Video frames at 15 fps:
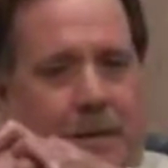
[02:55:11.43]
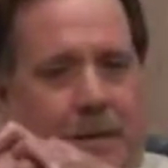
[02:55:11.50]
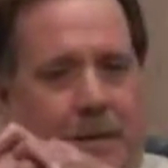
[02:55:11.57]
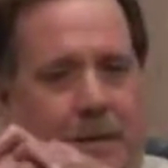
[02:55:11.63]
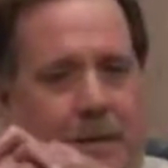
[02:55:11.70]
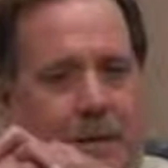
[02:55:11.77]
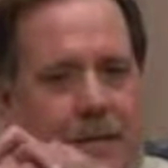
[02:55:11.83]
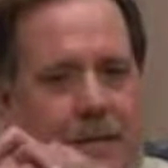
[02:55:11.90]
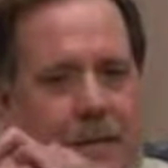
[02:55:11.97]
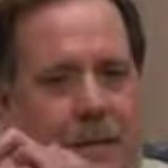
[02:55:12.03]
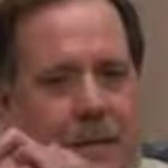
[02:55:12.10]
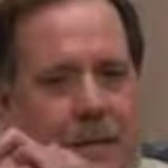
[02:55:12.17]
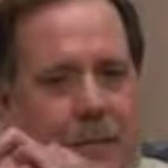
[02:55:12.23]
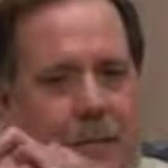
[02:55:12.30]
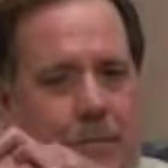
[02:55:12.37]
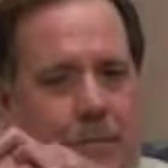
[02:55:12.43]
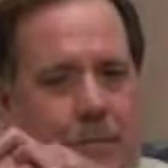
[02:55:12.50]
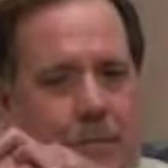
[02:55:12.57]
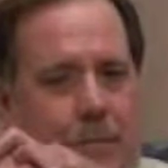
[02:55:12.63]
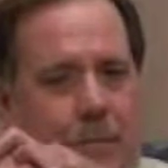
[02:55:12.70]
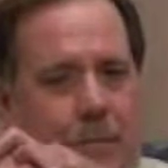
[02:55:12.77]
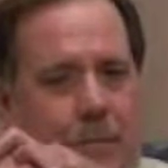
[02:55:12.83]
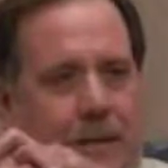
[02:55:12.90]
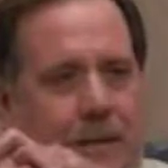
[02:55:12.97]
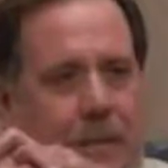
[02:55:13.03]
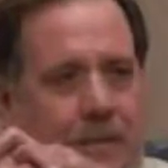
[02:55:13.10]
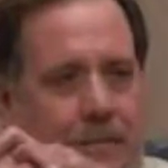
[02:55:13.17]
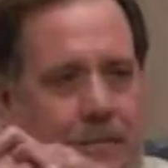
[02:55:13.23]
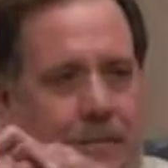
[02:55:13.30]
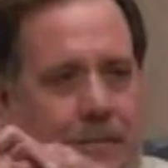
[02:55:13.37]
And the labor movement
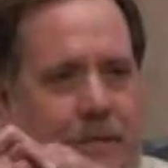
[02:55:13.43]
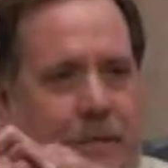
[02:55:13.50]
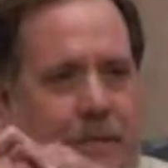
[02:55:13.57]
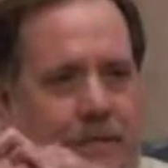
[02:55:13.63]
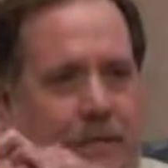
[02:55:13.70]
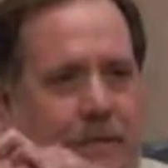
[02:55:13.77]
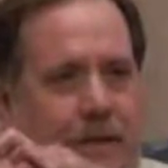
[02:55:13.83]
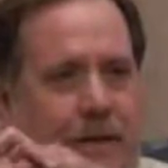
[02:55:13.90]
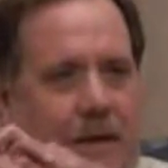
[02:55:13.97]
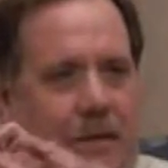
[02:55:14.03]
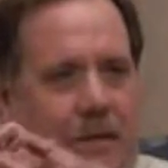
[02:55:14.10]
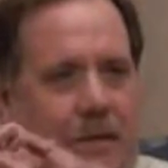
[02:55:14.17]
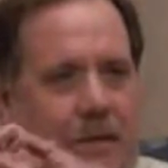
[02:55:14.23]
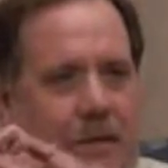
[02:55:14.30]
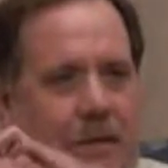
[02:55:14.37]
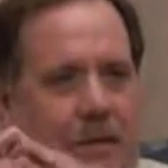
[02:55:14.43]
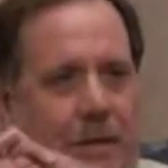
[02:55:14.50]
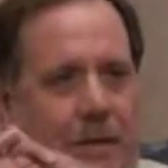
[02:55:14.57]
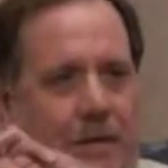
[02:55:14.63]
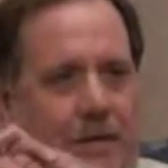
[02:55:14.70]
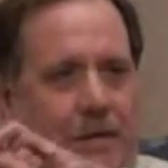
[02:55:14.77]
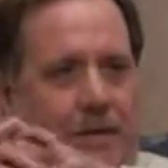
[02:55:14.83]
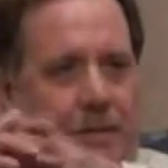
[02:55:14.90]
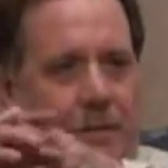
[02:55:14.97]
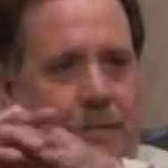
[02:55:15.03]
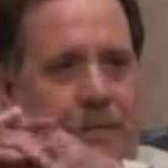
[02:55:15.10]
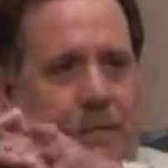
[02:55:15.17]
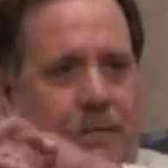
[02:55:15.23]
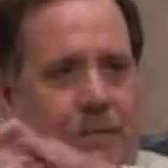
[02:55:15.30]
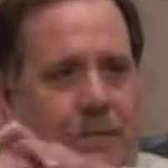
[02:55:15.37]
gives us that opportunity to do
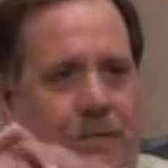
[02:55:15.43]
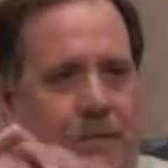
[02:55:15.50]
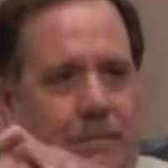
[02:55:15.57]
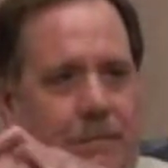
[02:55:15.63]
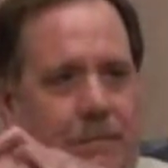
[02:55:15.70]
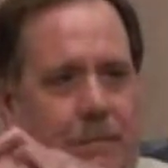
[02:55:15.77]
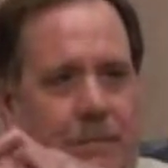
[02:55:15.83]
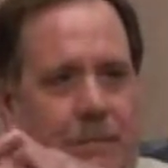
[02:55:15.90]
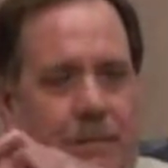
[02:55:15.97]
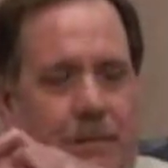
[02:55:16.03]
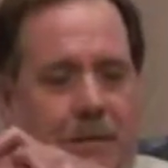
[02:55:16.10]
that.